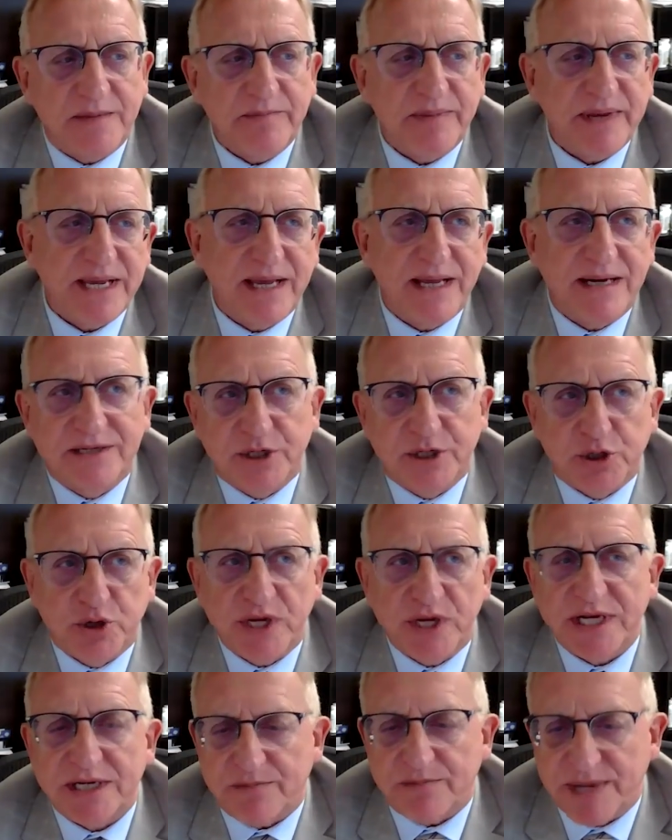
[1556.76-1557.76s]
typical
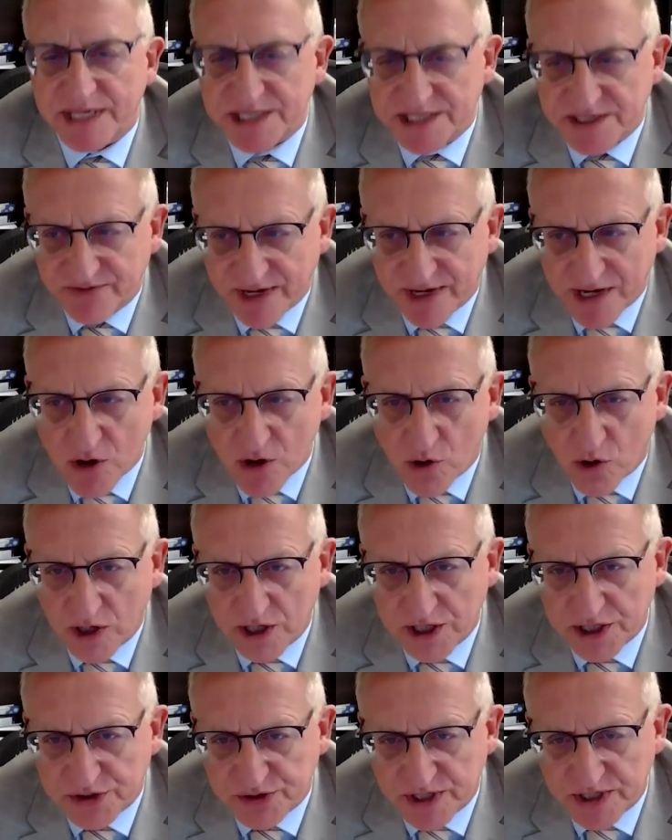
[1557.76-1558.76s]
treatment, I can
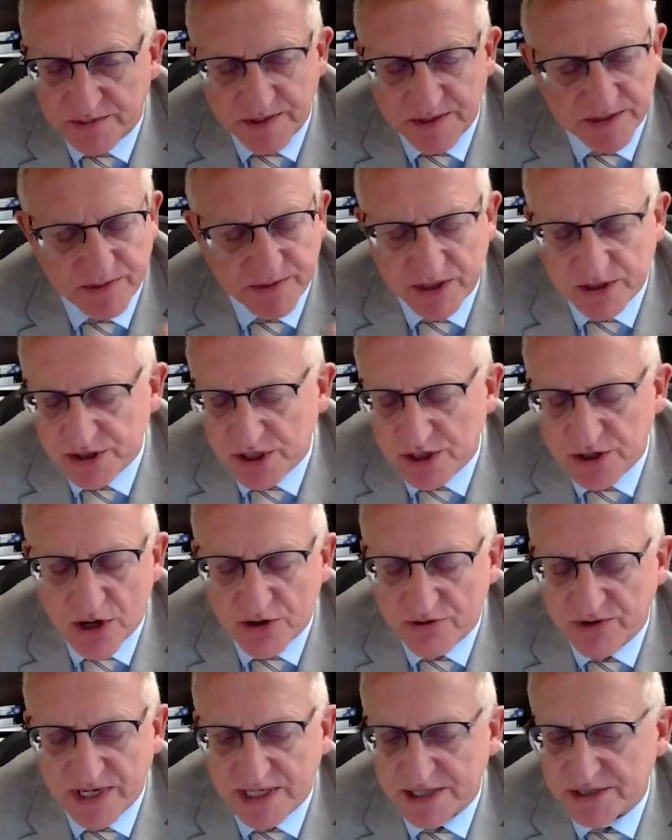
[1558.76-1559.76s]
call it treatment because I'm
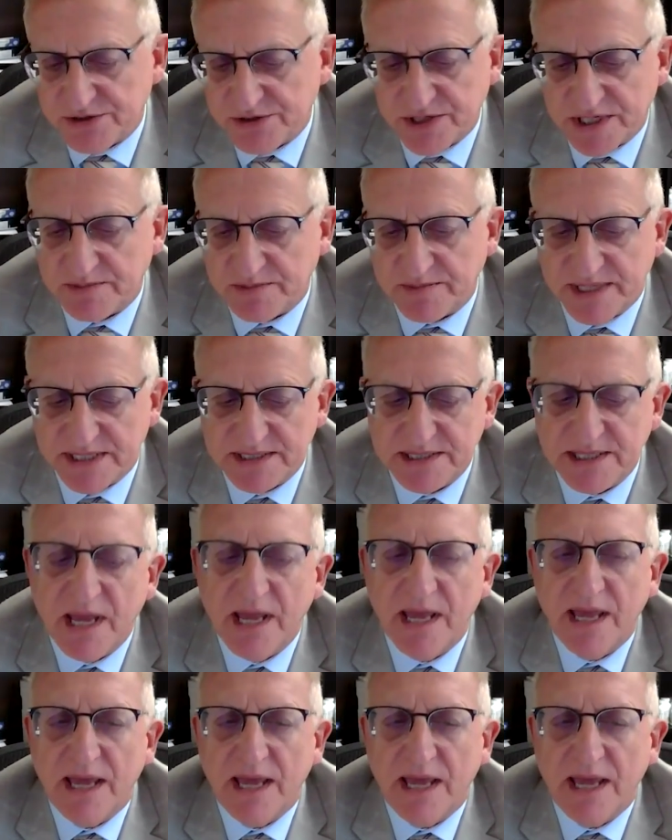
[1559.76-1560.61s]
not really treatment,